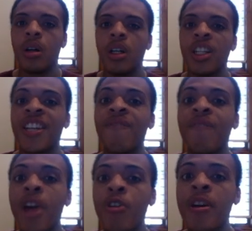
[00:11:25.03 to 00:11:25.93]
some
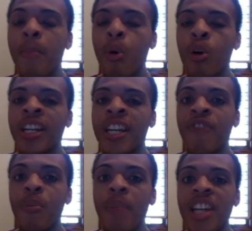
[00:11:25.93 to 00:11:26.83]
very important
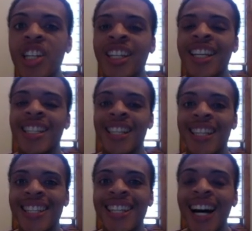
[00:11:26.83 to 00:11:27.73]
information is
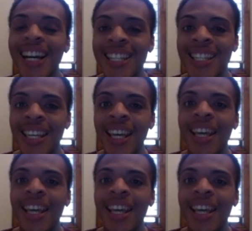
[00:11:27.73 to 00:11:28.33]
discussed